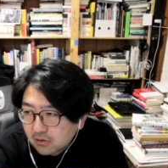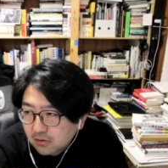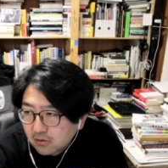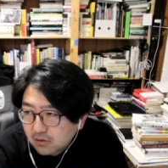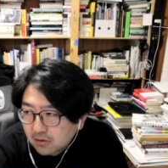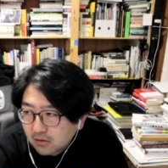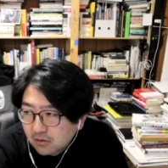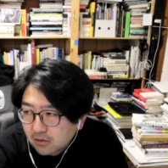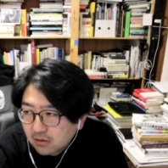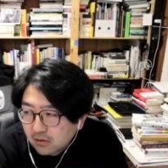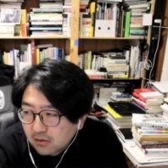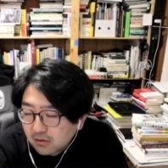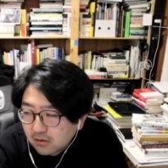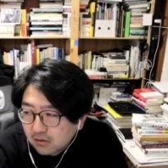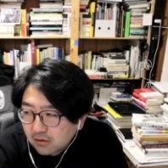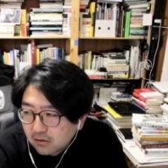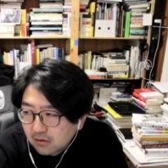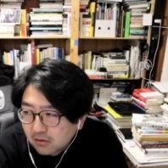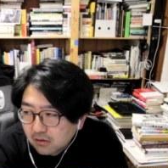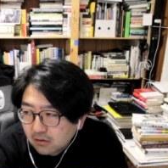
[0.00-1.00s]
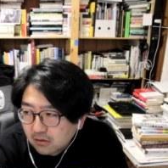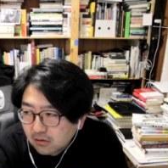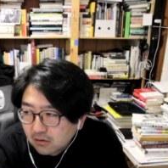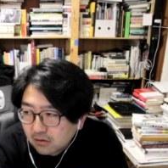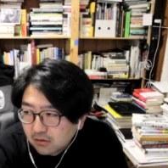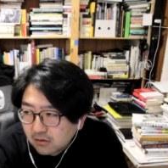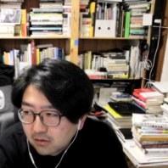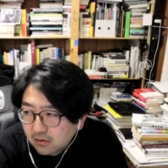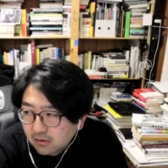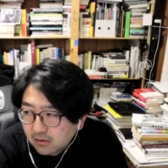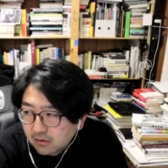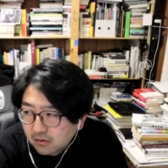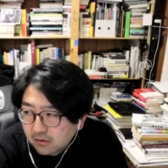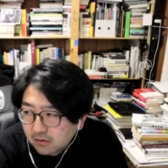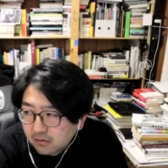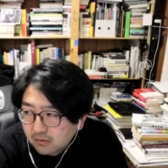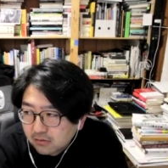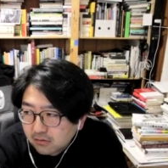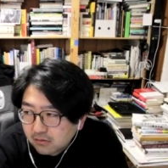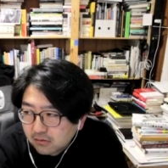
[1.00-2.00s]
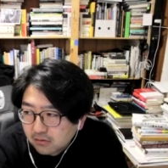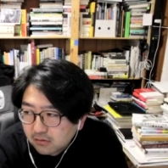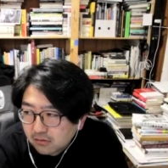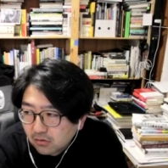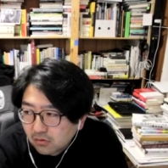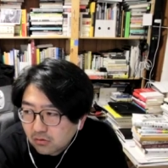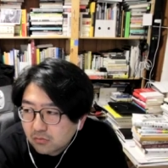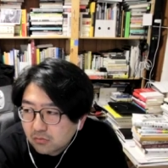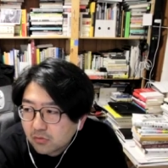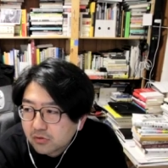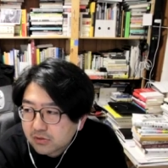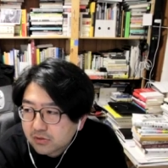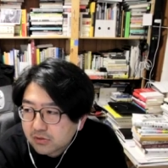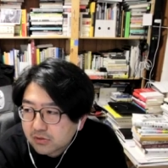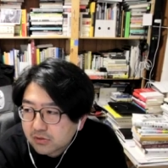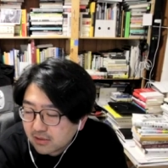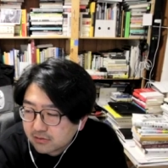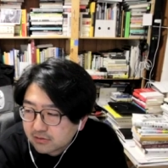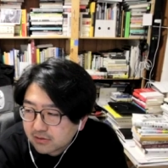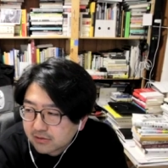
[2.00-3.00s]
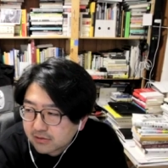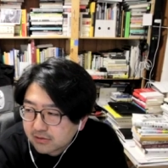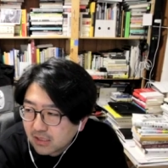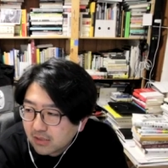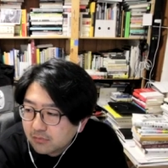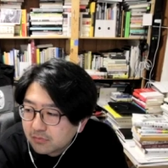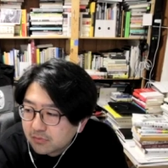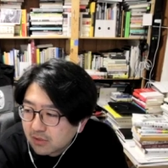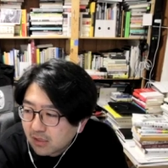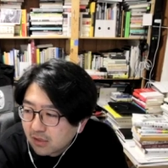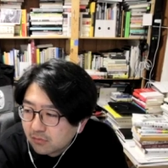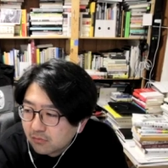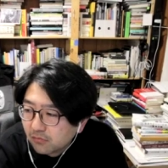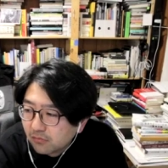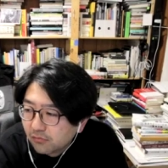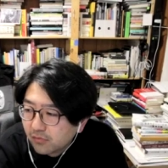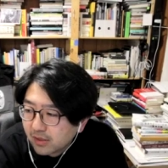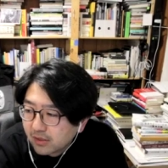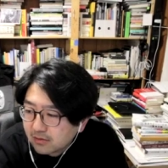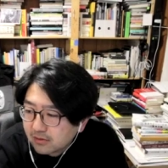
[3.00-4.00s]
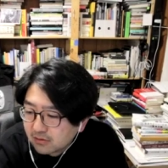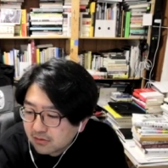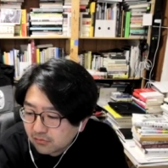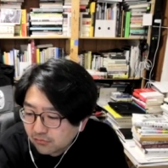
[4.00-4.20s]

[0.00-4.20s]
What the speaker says: uh, uh, almost on the same time when